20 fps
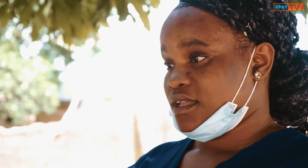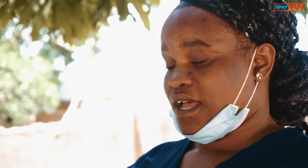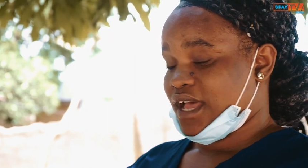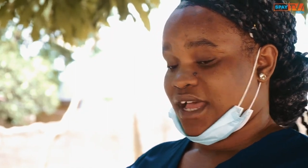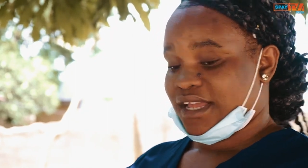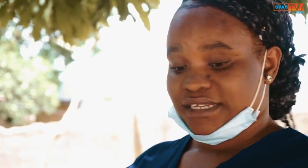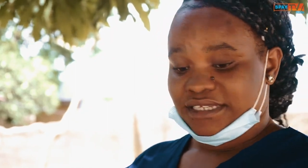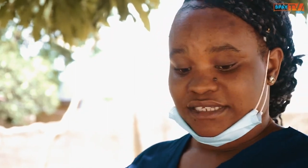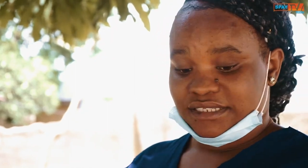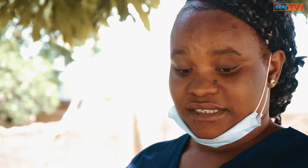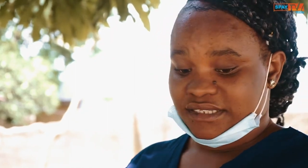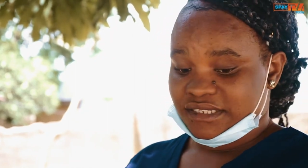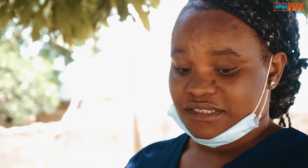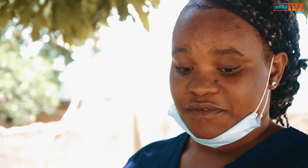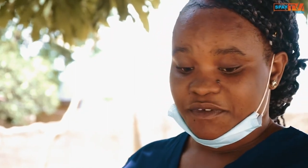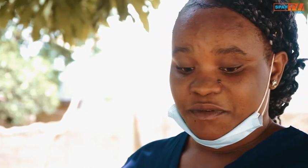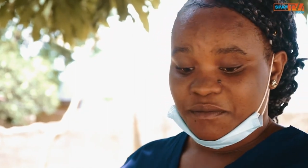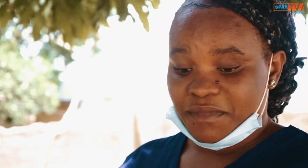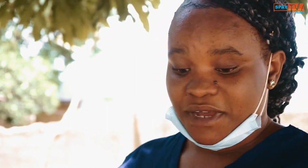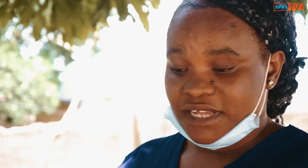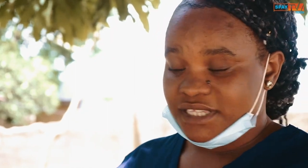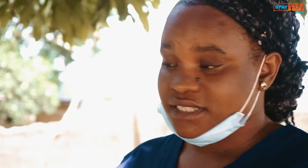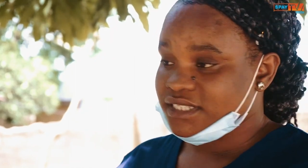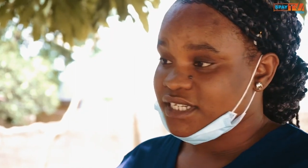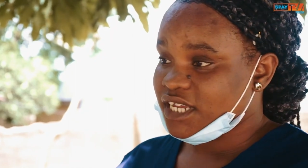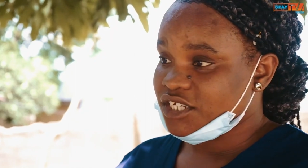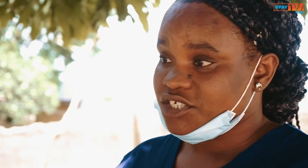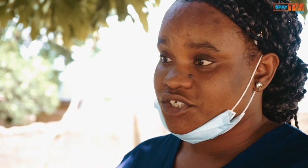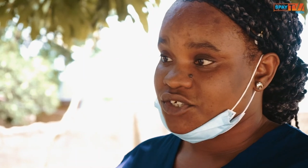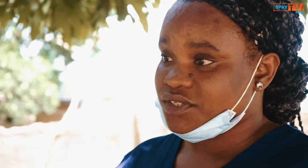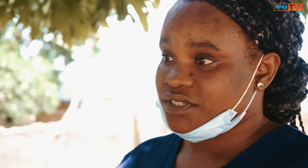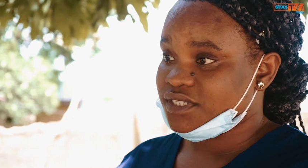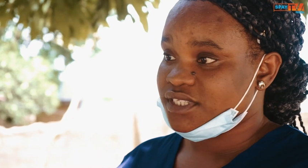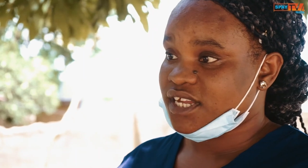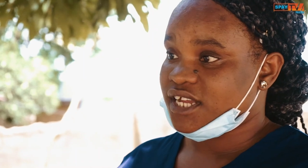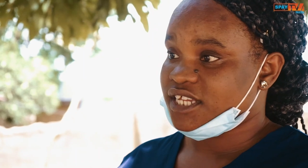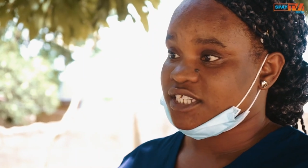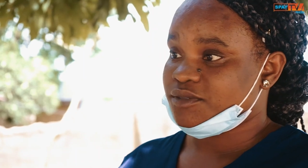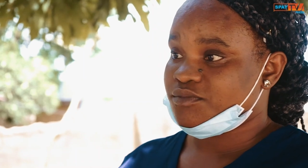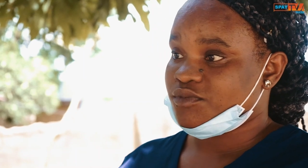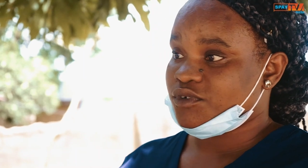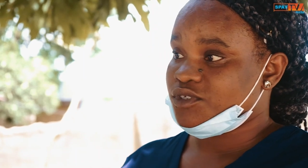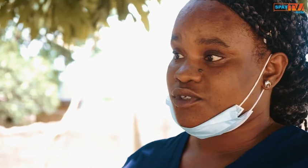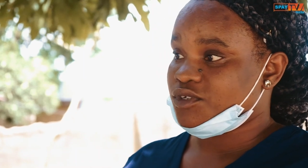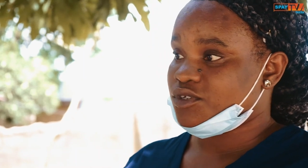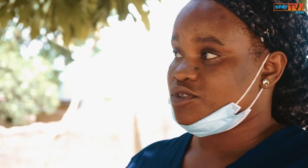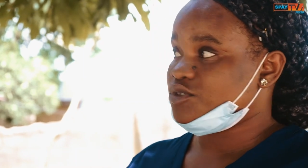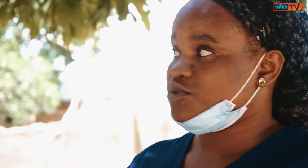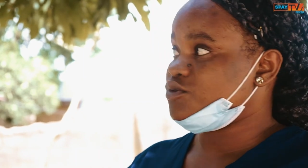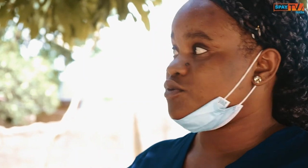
And it is even man's actions that has brought us